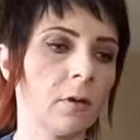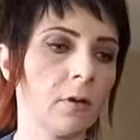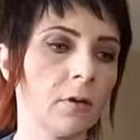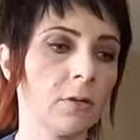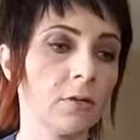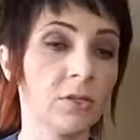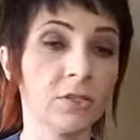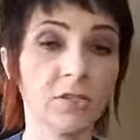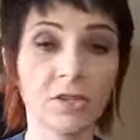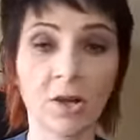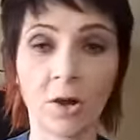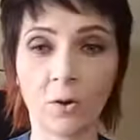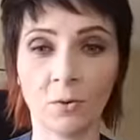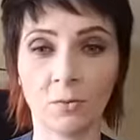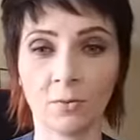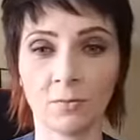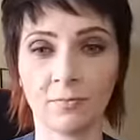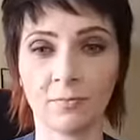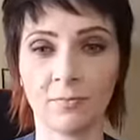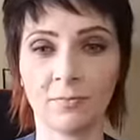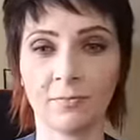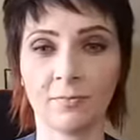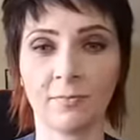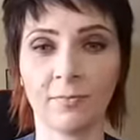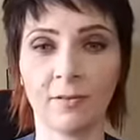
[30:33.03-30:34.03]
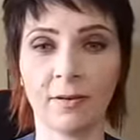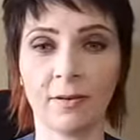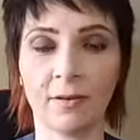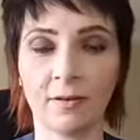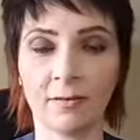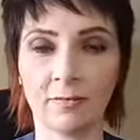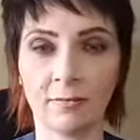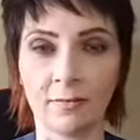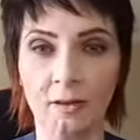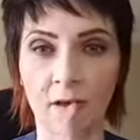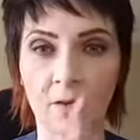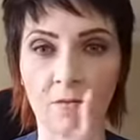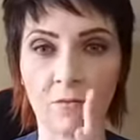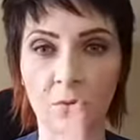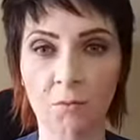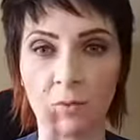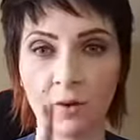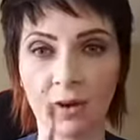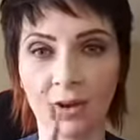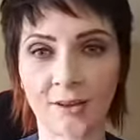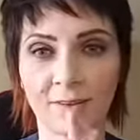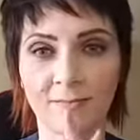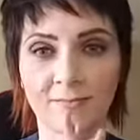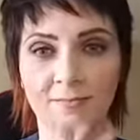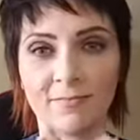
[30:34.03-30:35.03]
So
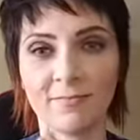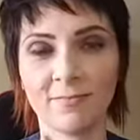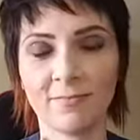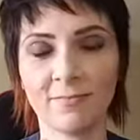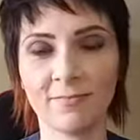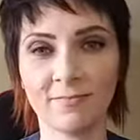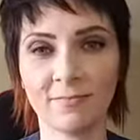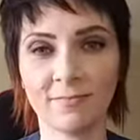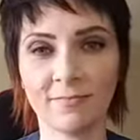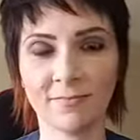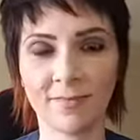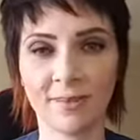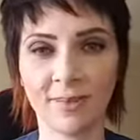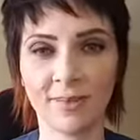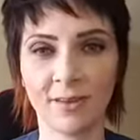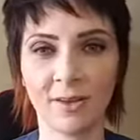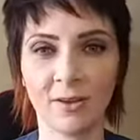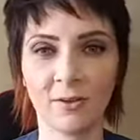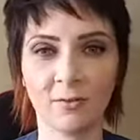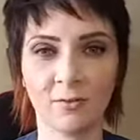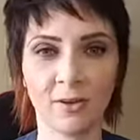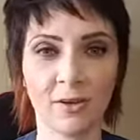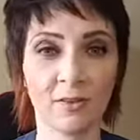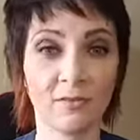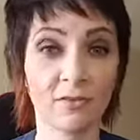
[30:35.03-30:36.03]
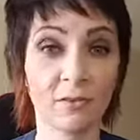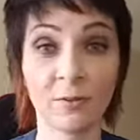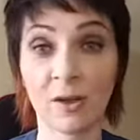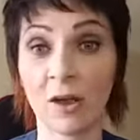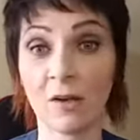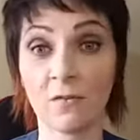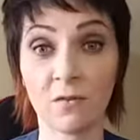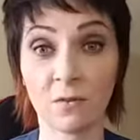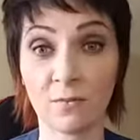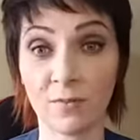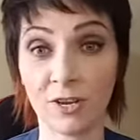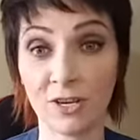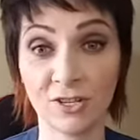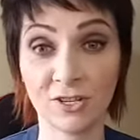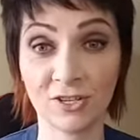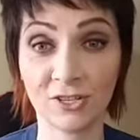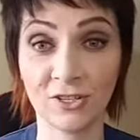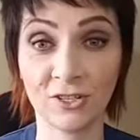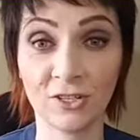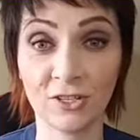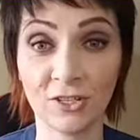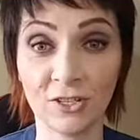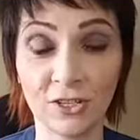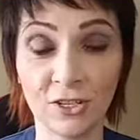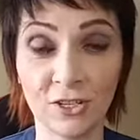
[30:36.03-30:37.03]
everybody, we have some
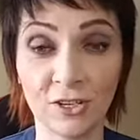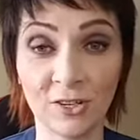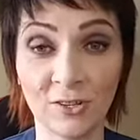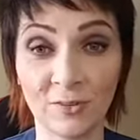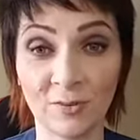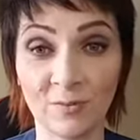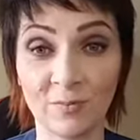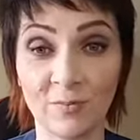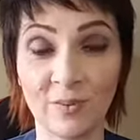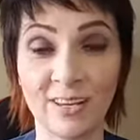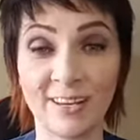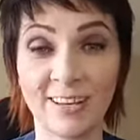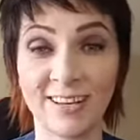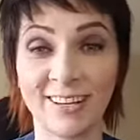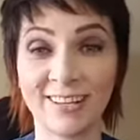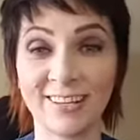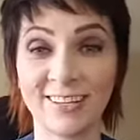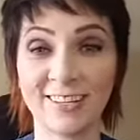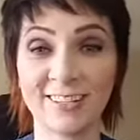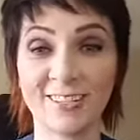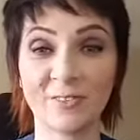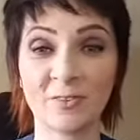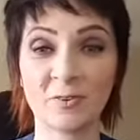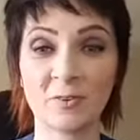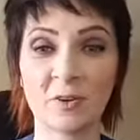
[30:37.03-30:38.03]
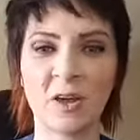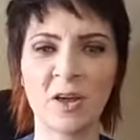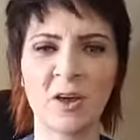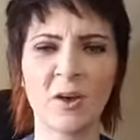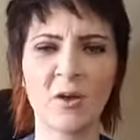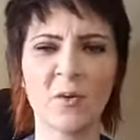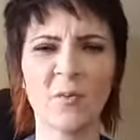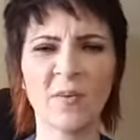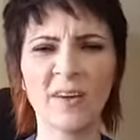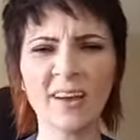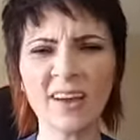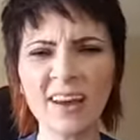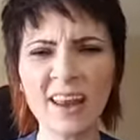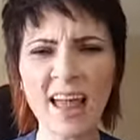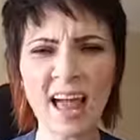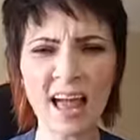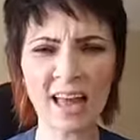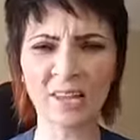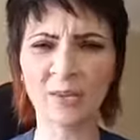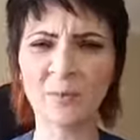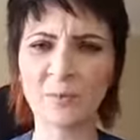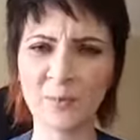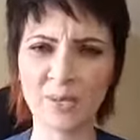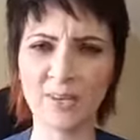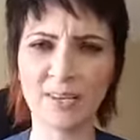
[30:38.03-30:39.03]
affirmations to do because we got
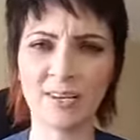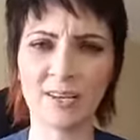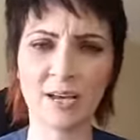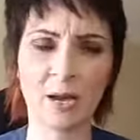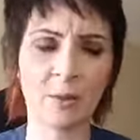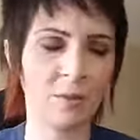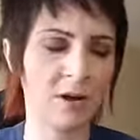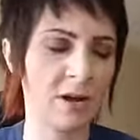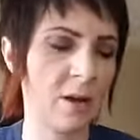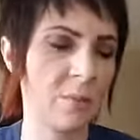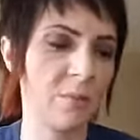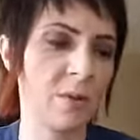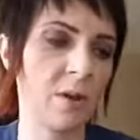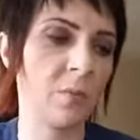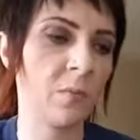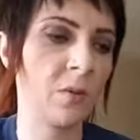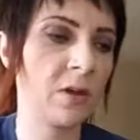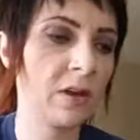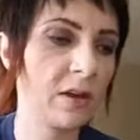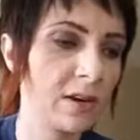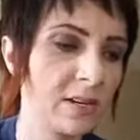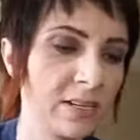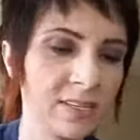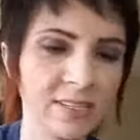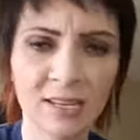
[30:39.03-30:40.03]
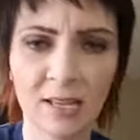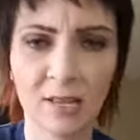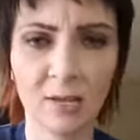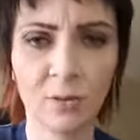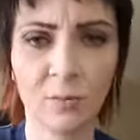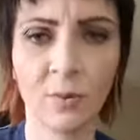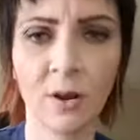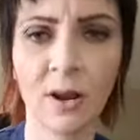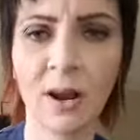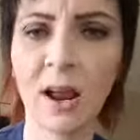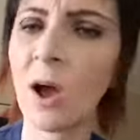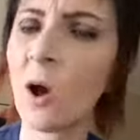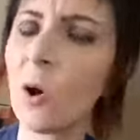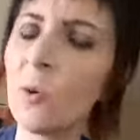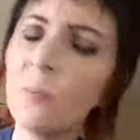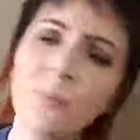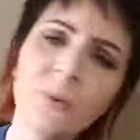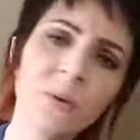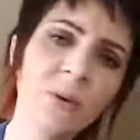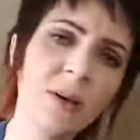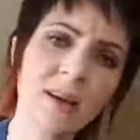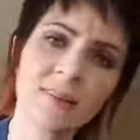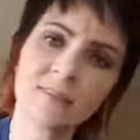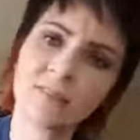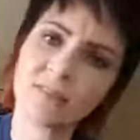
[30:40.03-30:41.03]
Halloween coming up and we got to celebrate. I hope
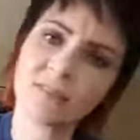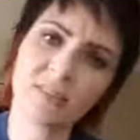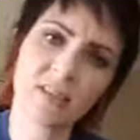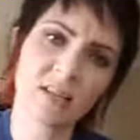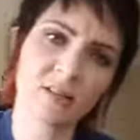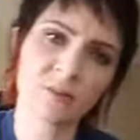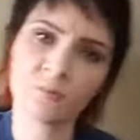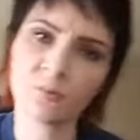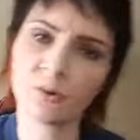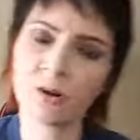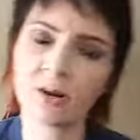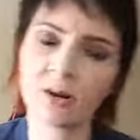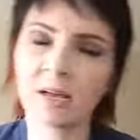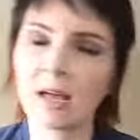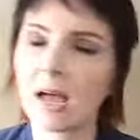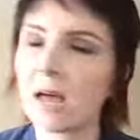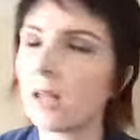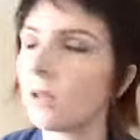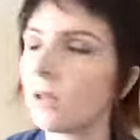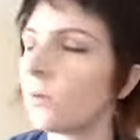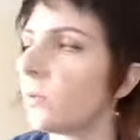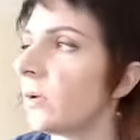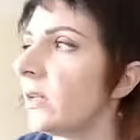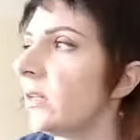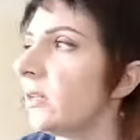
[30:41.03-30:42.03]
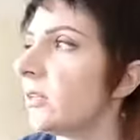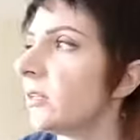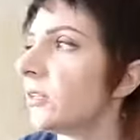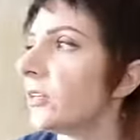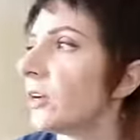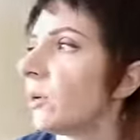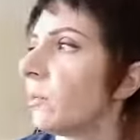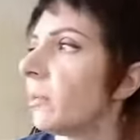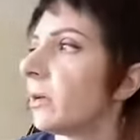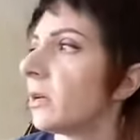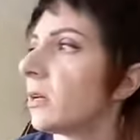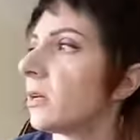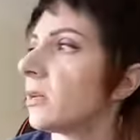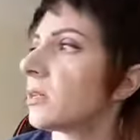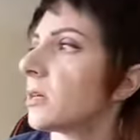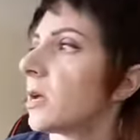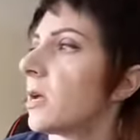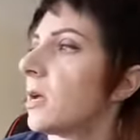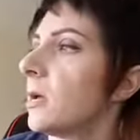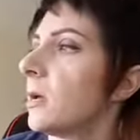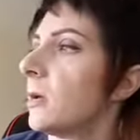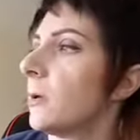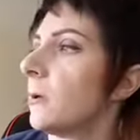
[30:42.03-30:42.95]
you guys are celebrating Halloween this year because,